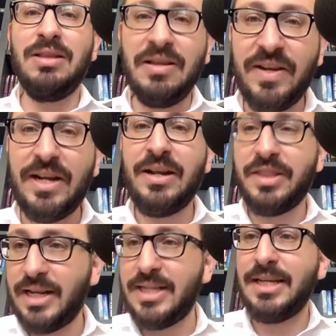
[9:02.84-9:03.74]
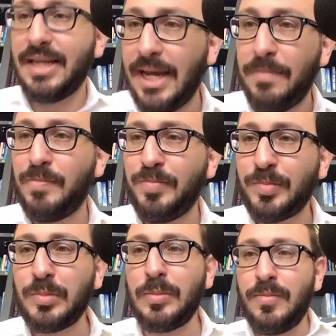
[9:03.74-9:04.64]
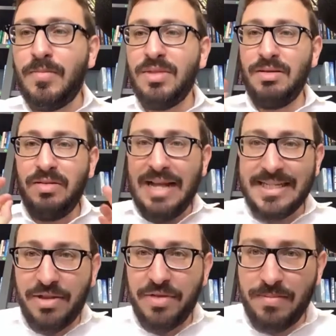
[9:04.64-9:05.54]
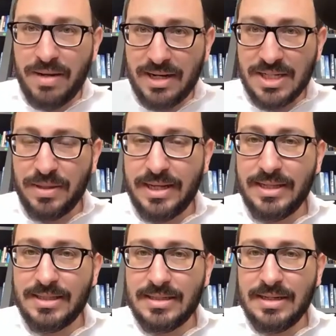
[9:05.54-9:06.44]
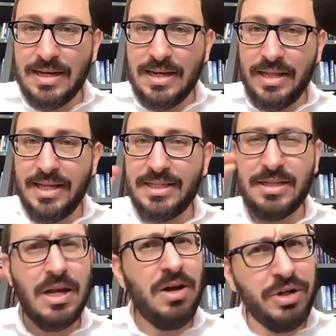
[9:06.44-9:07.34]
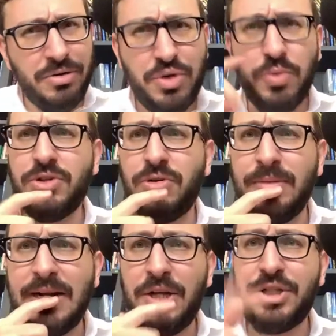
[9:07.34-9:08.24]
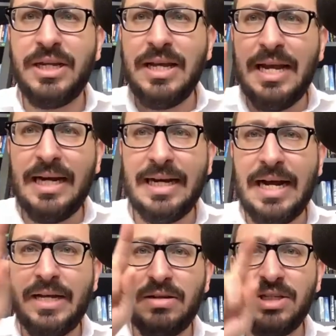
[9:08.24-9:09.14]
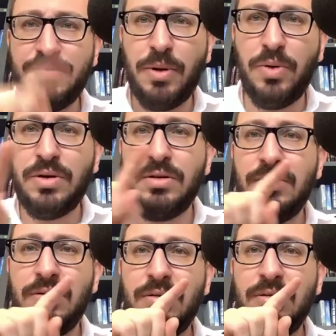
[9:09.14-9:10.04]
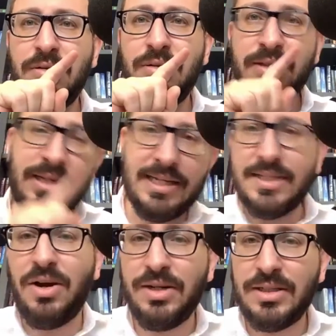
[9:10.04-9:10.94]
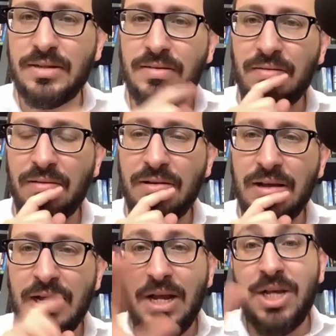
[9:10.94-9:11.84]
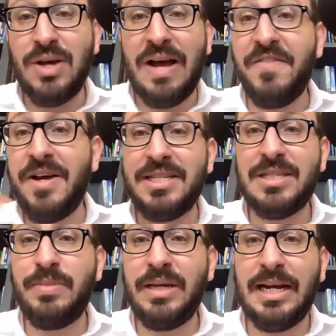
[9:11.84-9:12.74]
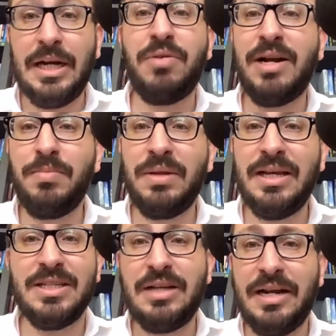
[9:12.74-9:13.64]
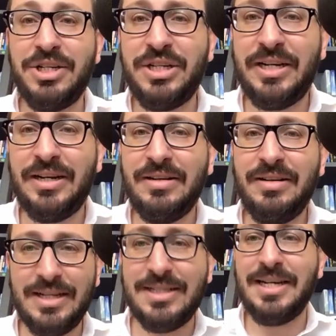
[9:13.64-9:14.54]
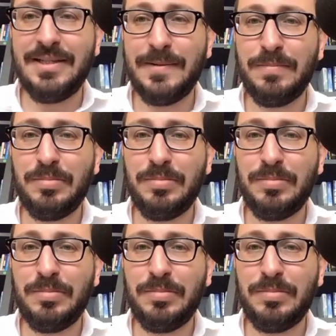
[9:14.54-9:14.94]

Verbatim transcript: living things again. That's how the Ramban explains this unusual terminology, and God spoke to his heart. So I find this to be an incredibly astonishing insight.